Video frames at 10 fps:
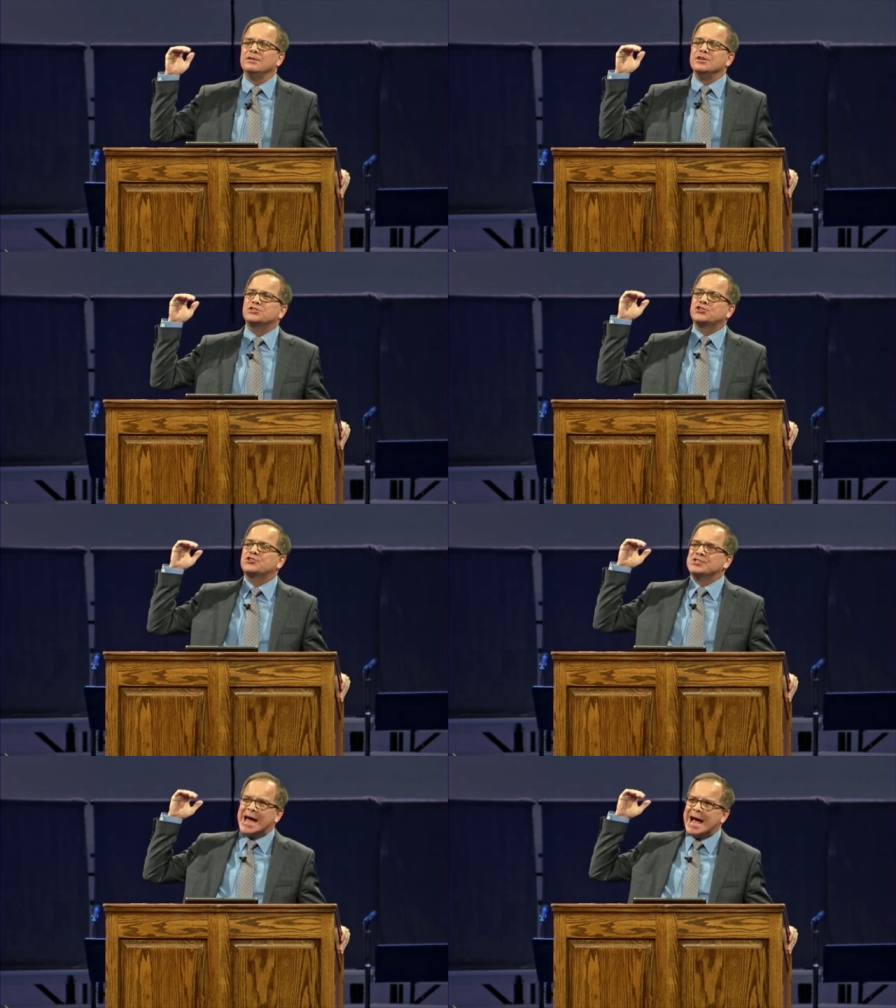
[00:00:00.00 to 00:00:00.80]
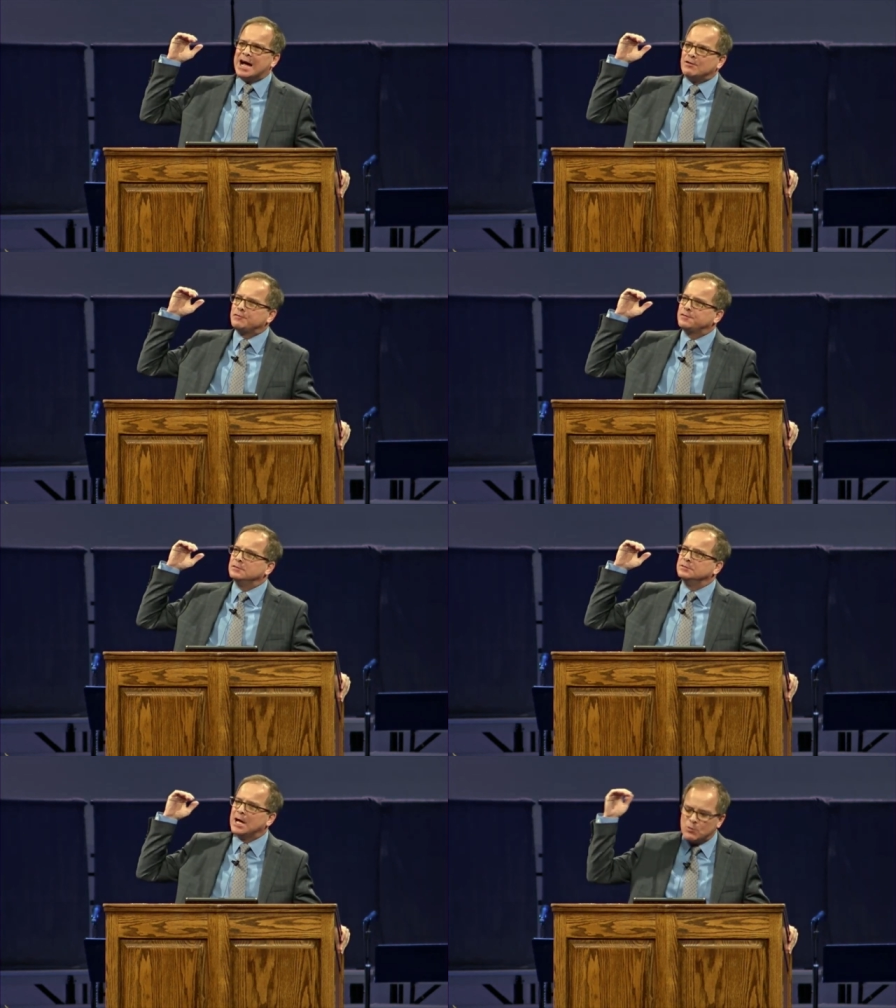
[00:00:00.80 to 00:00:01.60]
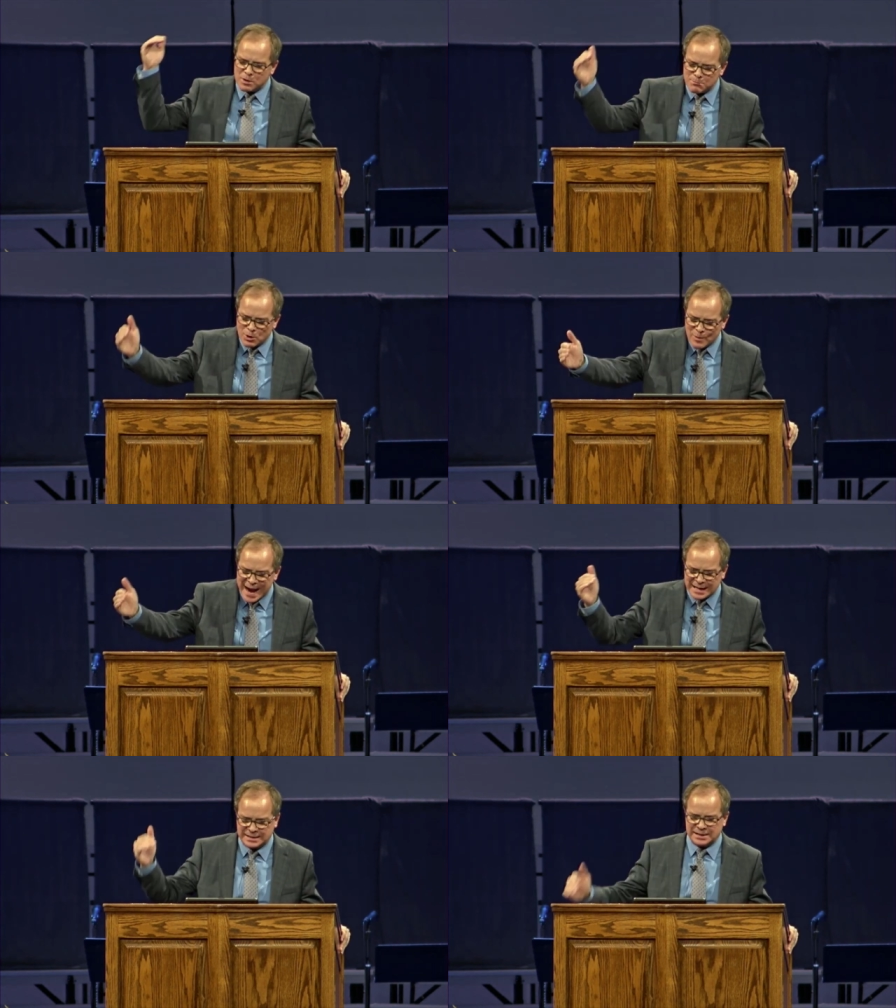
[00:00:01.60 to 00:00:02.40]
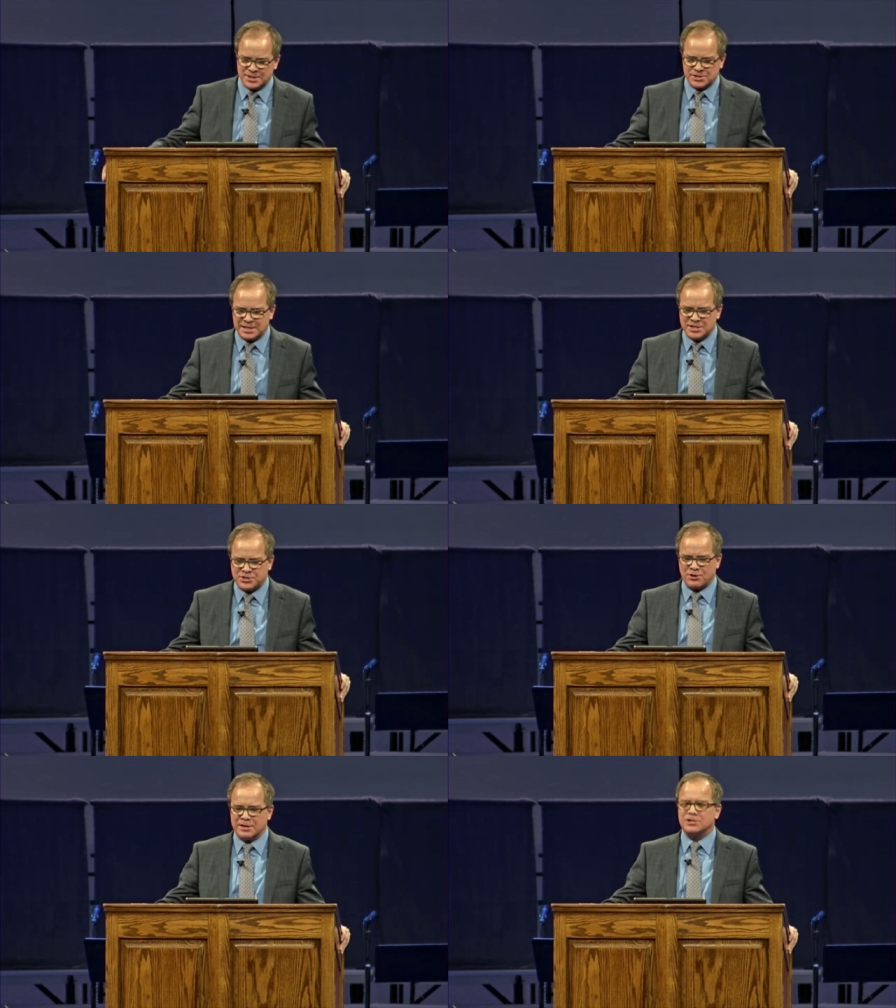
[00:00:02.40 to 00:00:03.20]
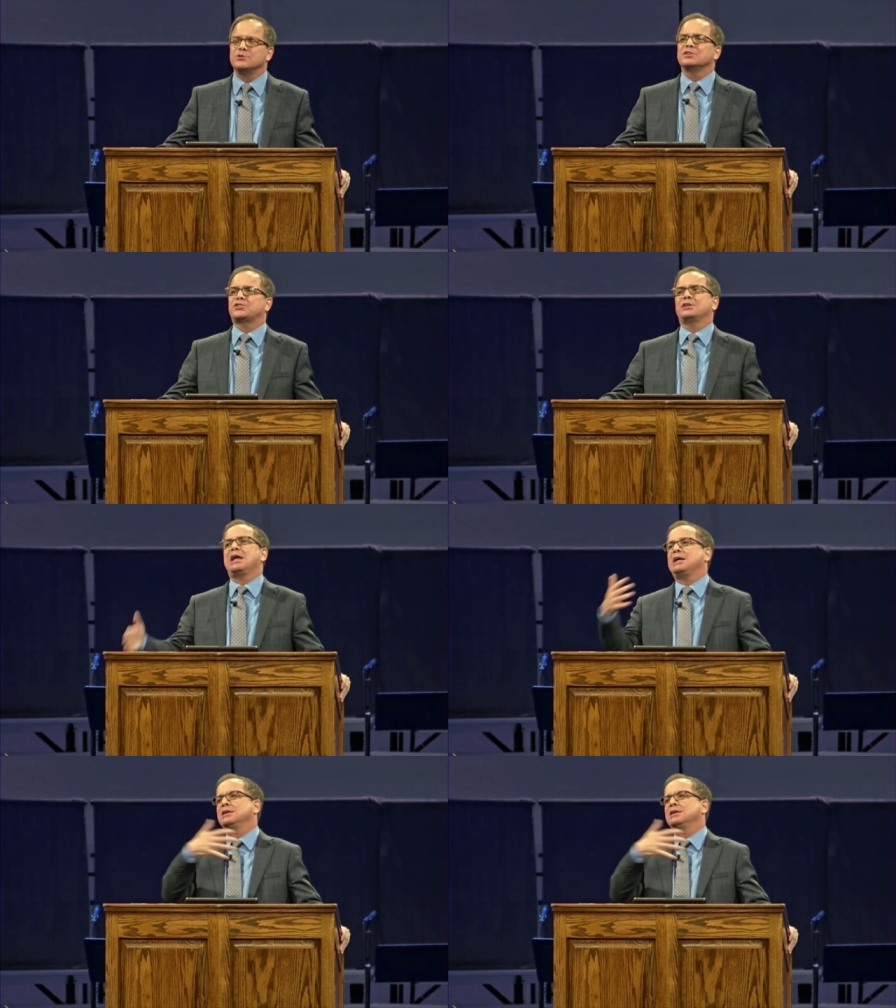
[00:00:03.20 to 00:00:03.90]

the staff that will miraculously turn into a snake.